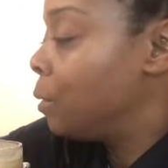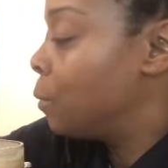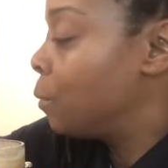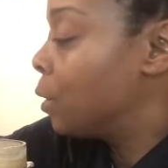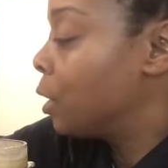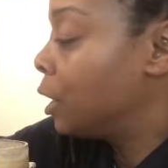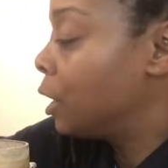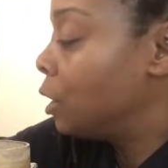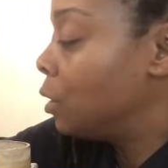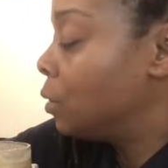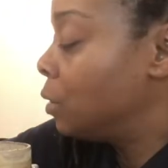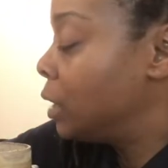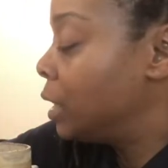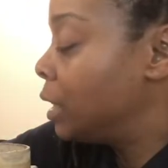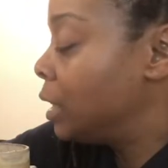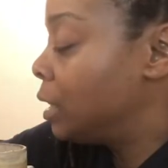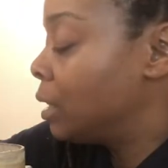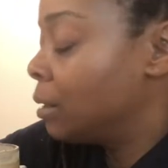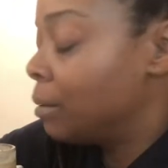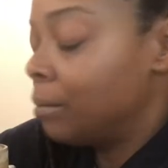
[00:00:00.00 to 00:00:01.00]
We're working
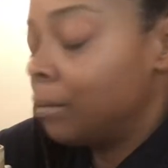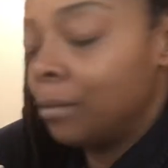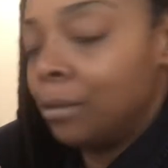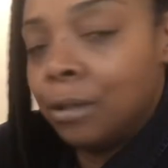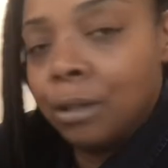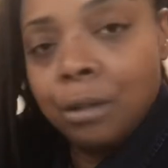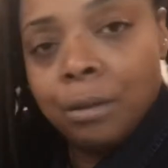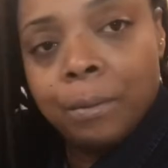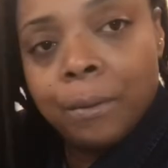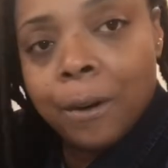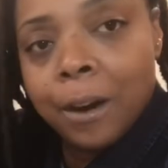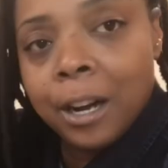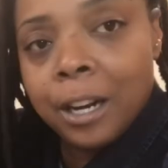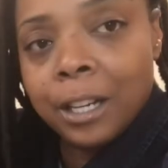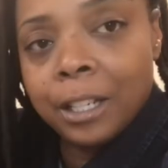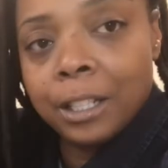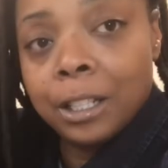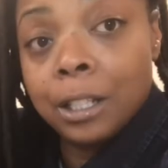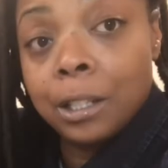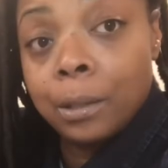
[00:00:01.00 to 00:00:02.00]
on some new
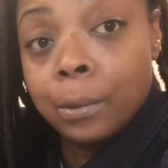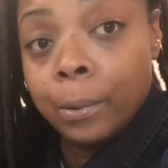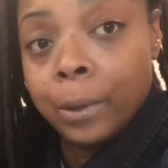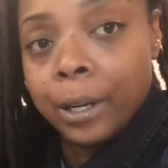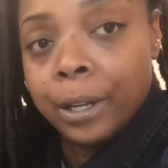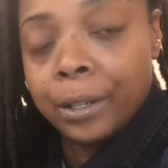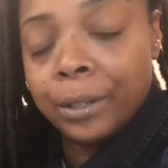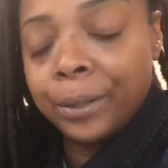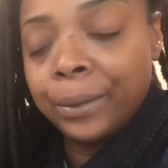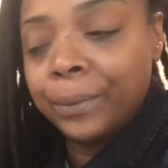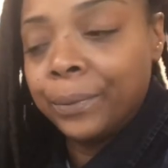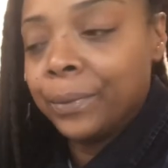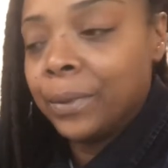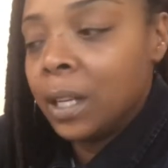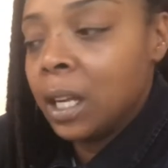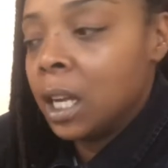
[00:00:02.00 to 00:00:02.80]
products as well.